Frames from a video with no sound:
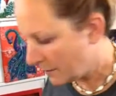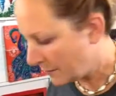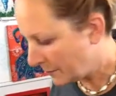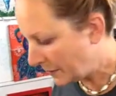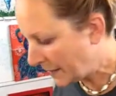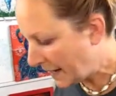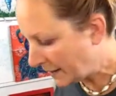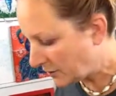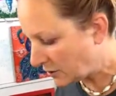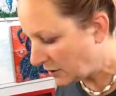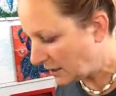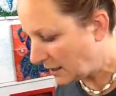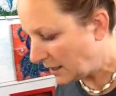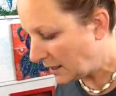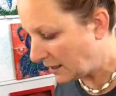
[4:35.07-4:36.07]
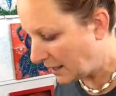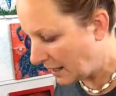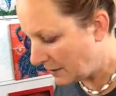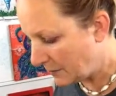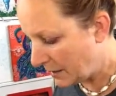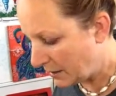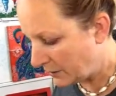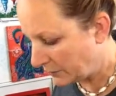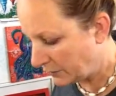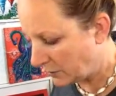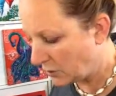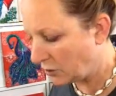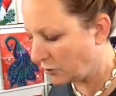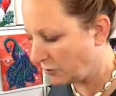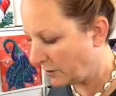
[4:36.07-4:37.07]
But actually it came out
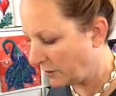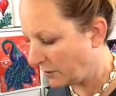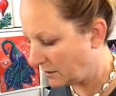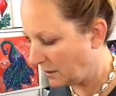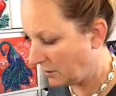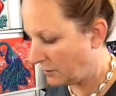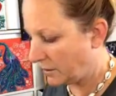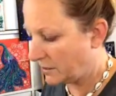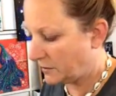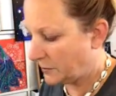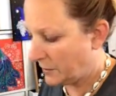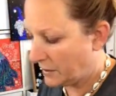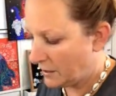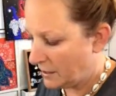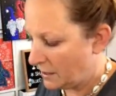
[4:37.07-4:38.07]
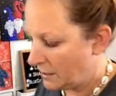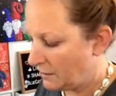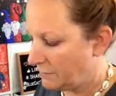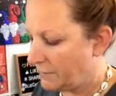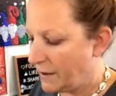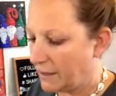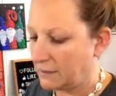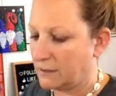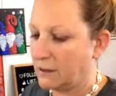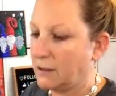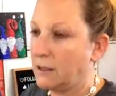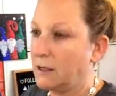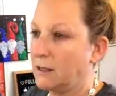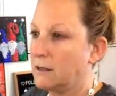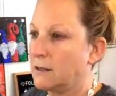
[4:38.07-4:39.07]
crazy crisp. In fact,
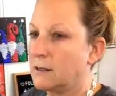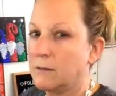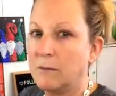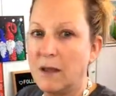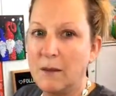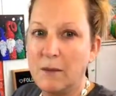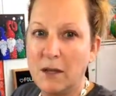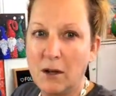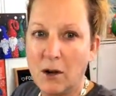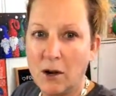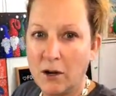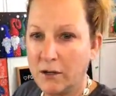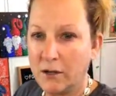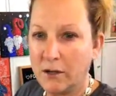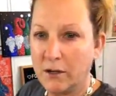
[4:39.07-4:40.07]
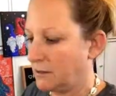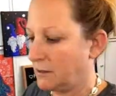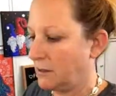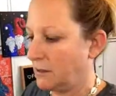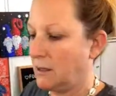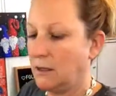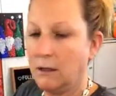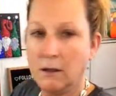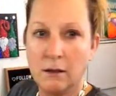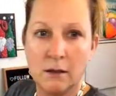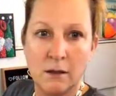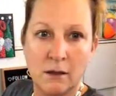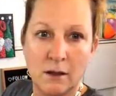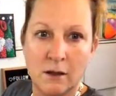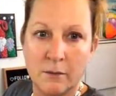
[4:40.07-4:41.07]
this may be hard to see,
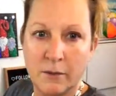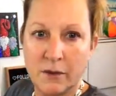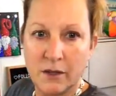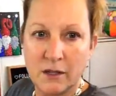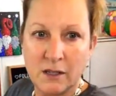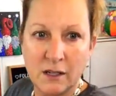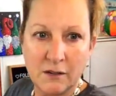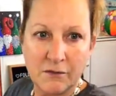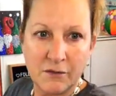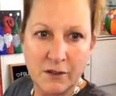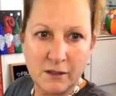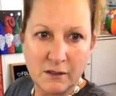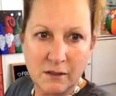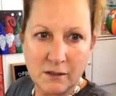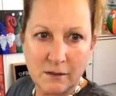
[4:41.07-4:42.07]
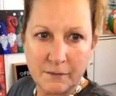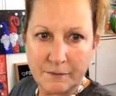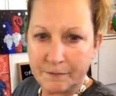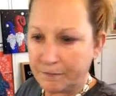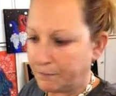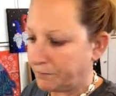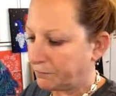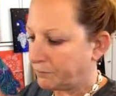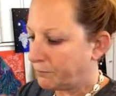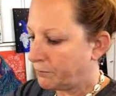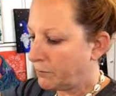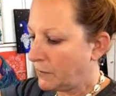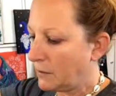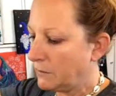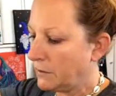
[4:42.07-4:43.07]
but the difference,
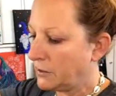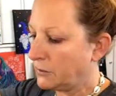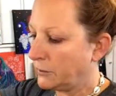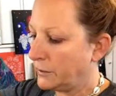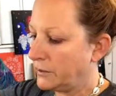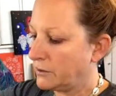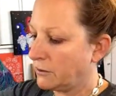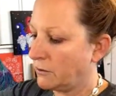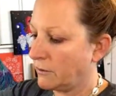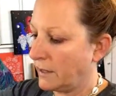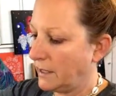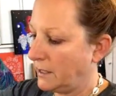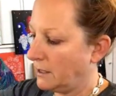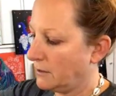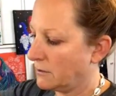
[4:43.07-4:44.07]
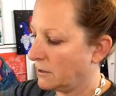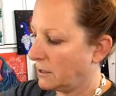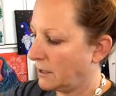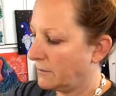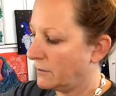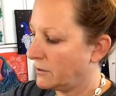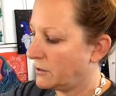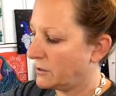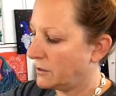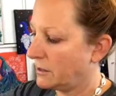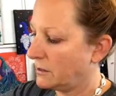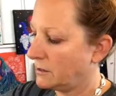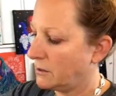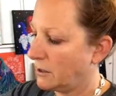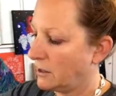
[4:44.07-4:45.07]
this one is grainier, the coverage isn't
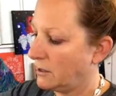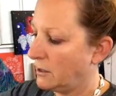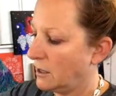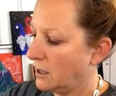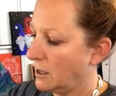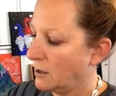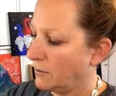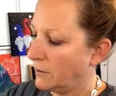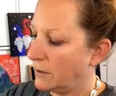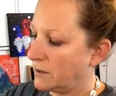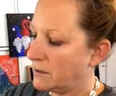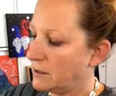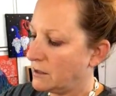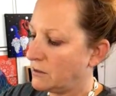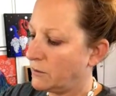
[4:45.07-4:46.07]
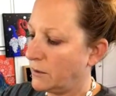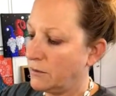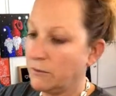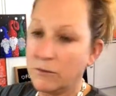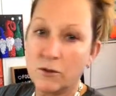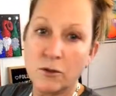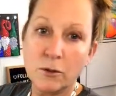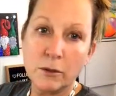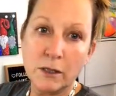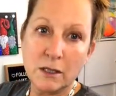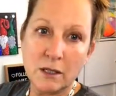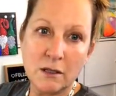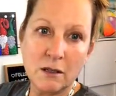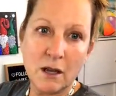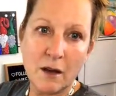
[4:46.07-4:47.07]
as good, whereas this one truly
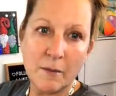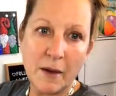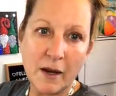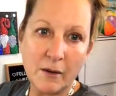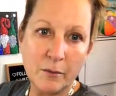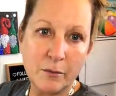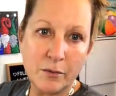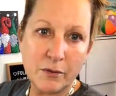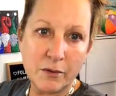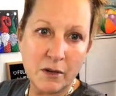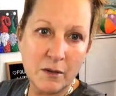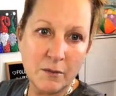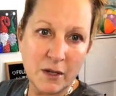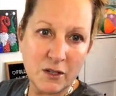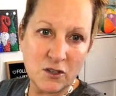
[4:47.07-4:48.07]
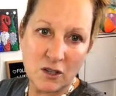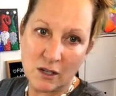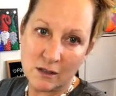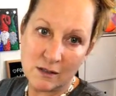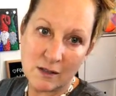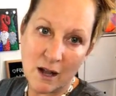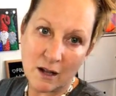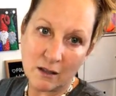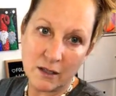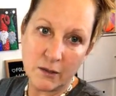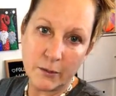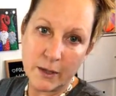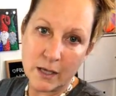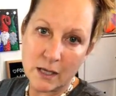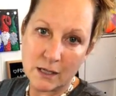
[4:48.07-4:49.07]
did come out pretty much exactly the
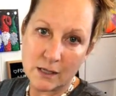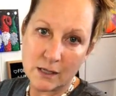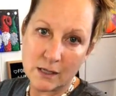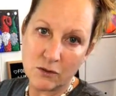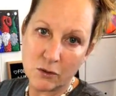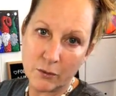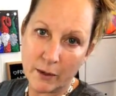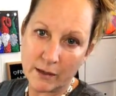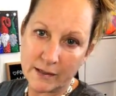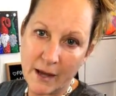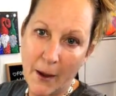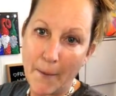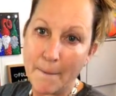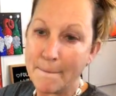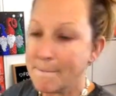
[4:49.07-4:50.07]
way the stencil worked out.